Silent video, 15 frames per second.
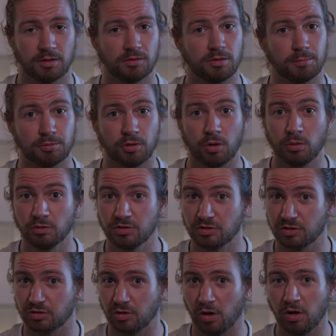the pros,
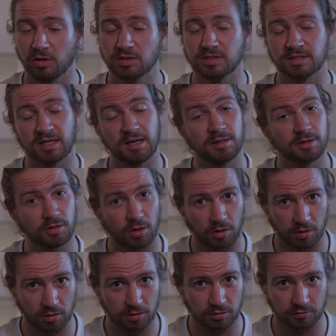the cons, and
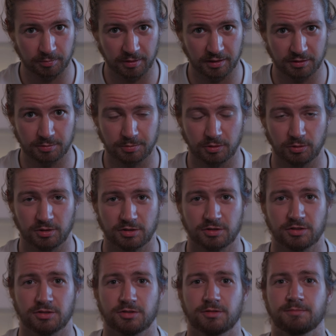all of my
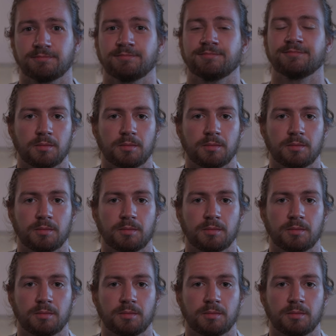experiences.